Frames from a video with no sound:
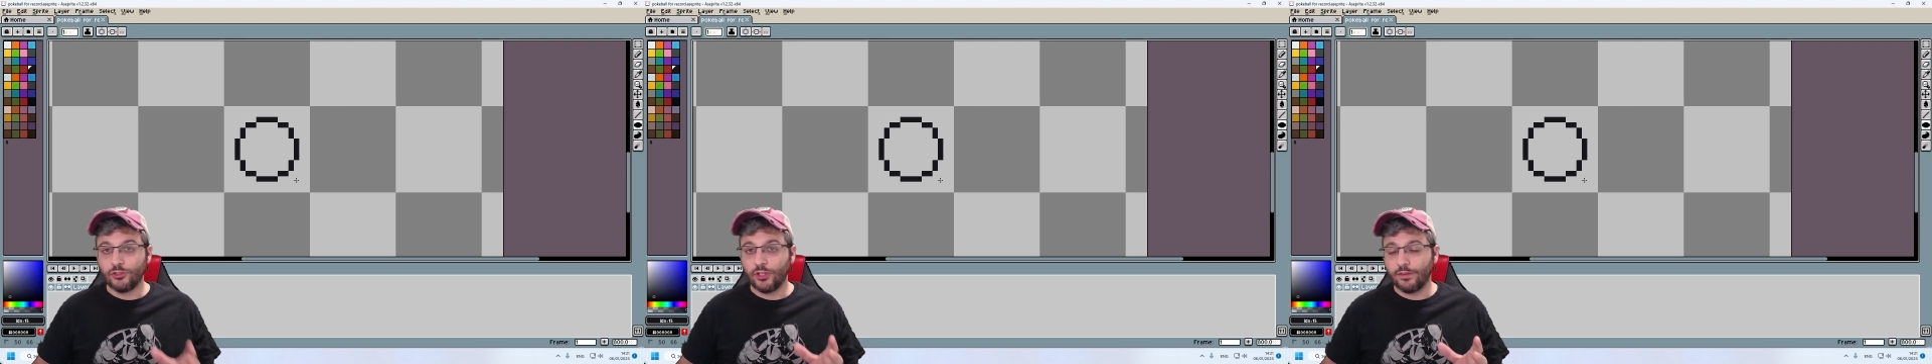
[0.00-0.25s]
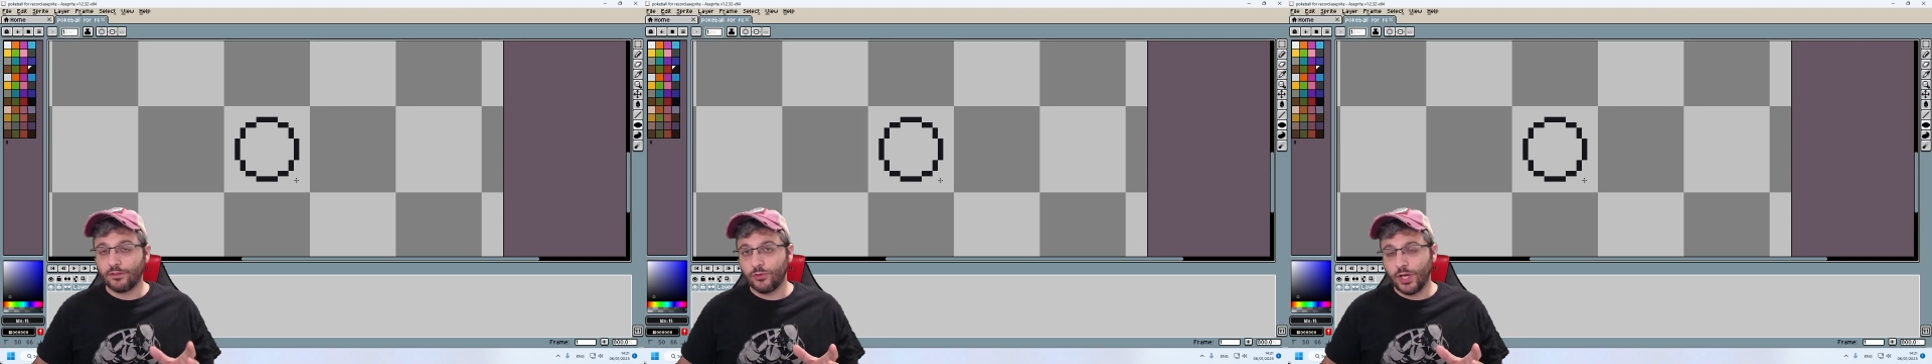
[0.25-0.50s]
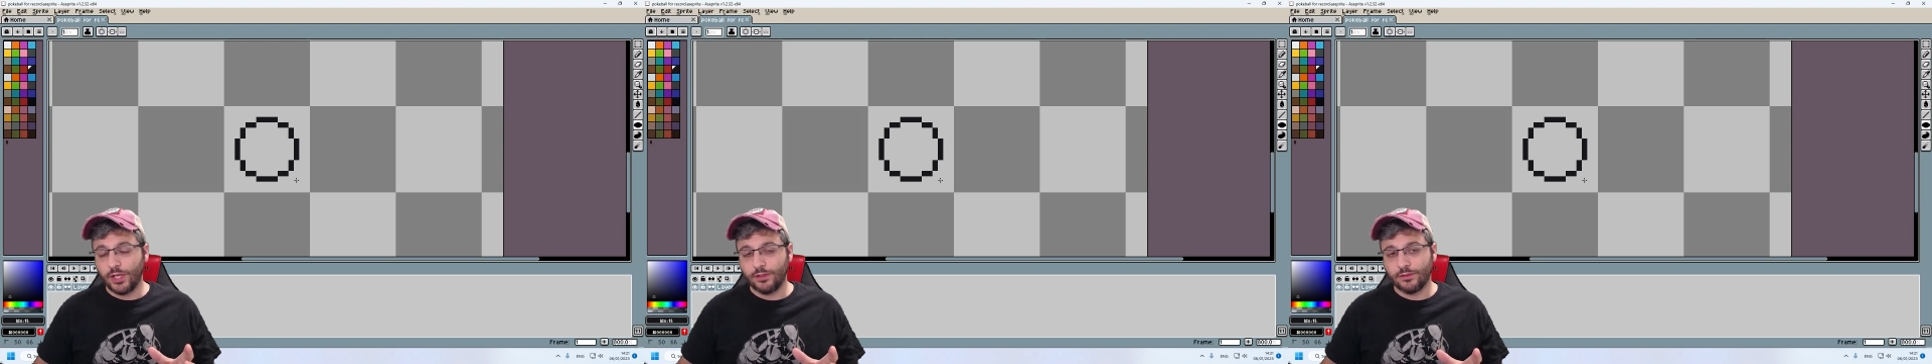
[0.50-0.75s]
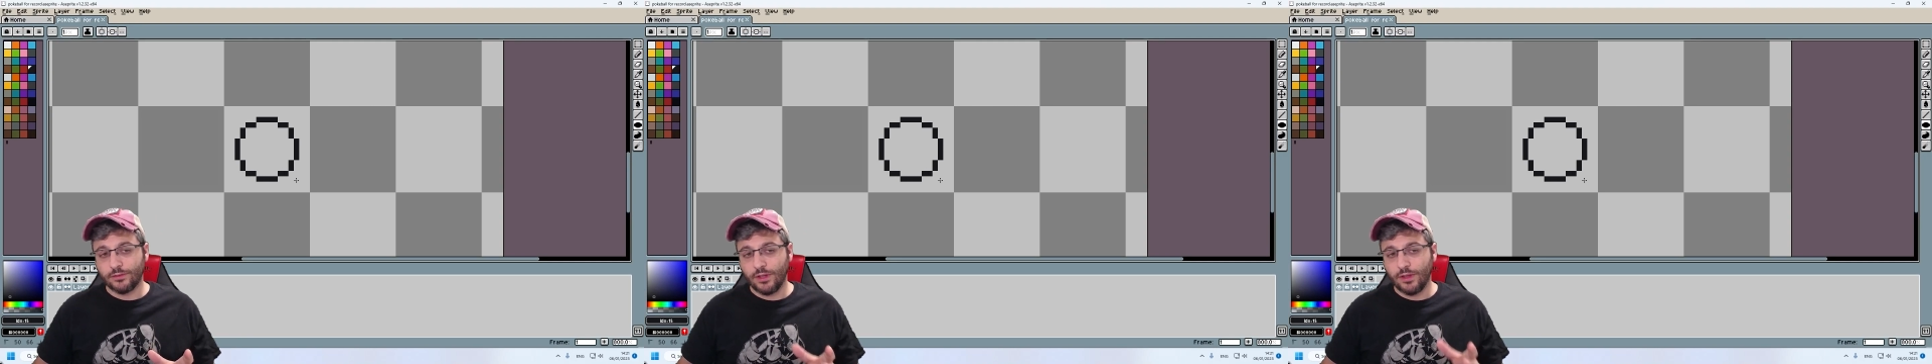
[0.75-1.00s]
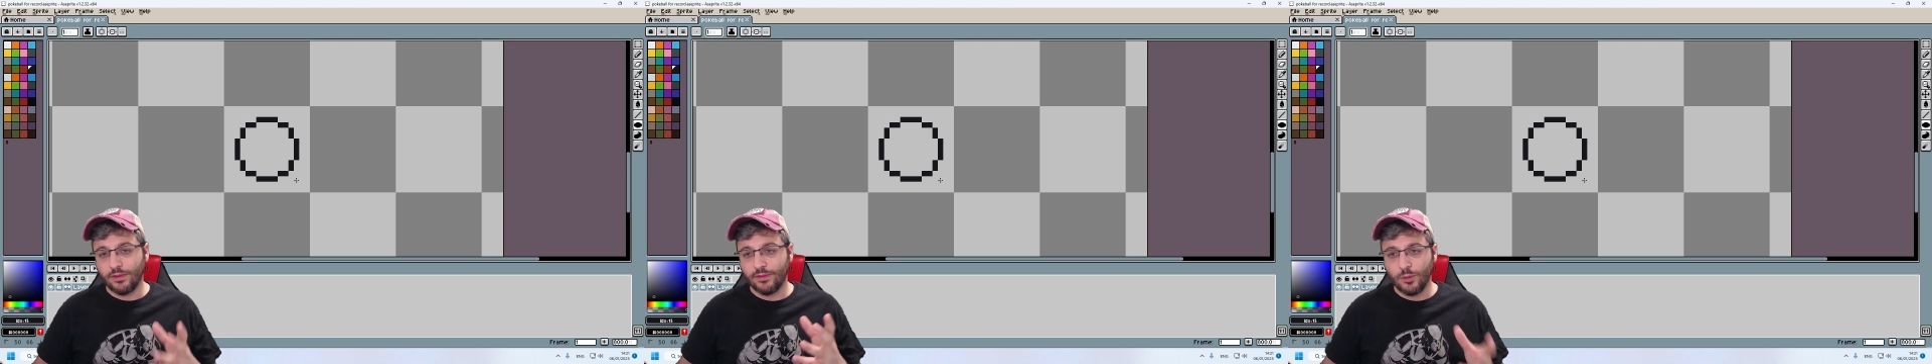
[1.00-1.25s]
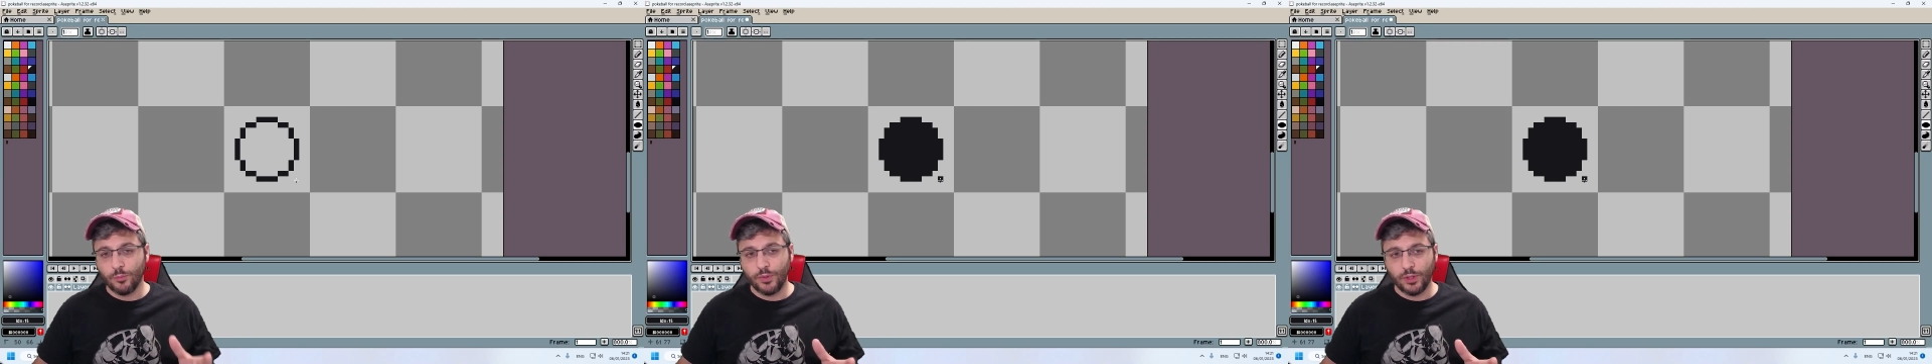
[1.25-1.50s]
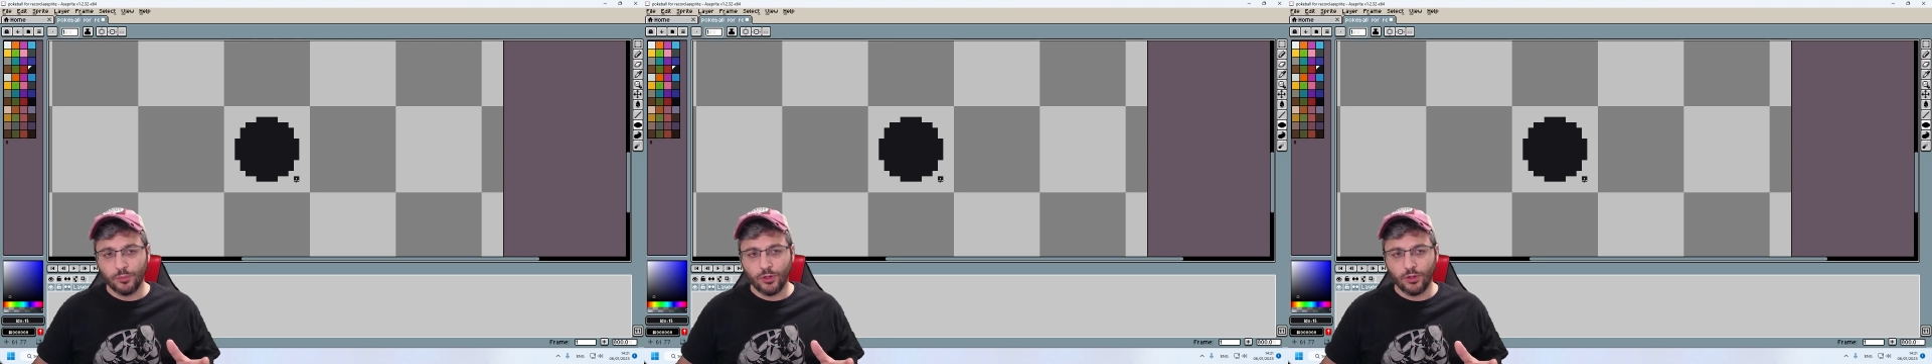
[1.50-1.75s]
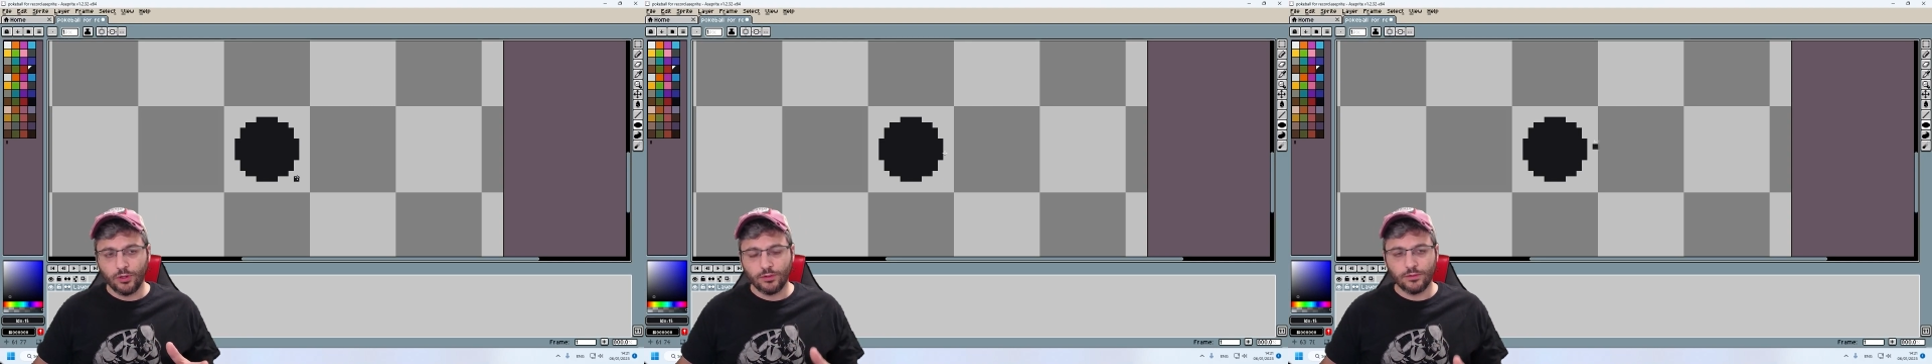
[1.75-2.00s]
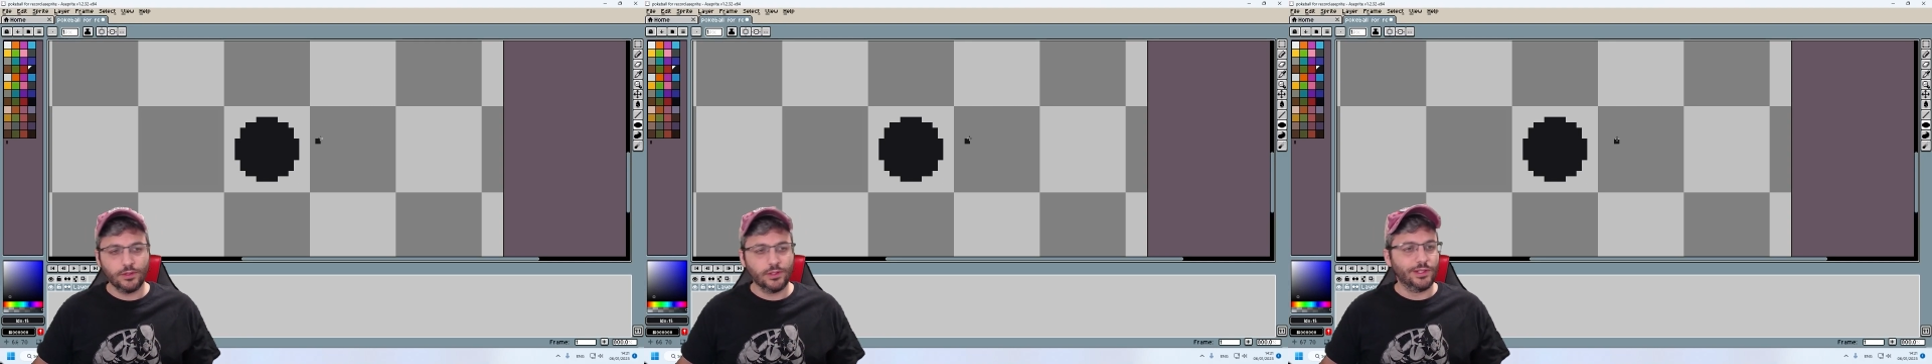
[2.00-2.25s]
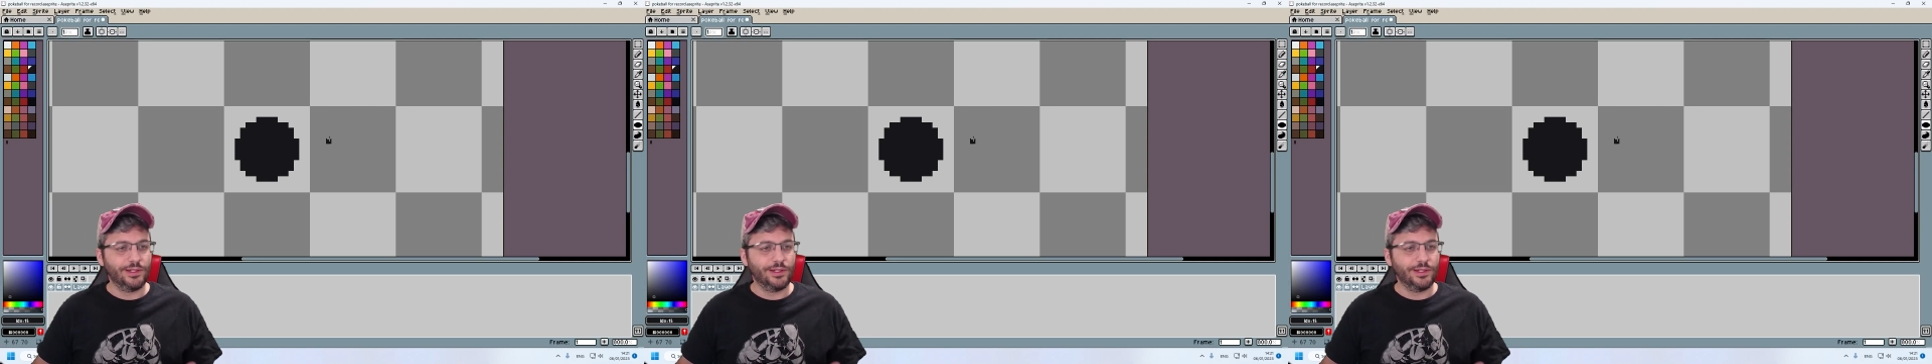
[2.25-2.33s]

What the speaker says: Just create a simple ball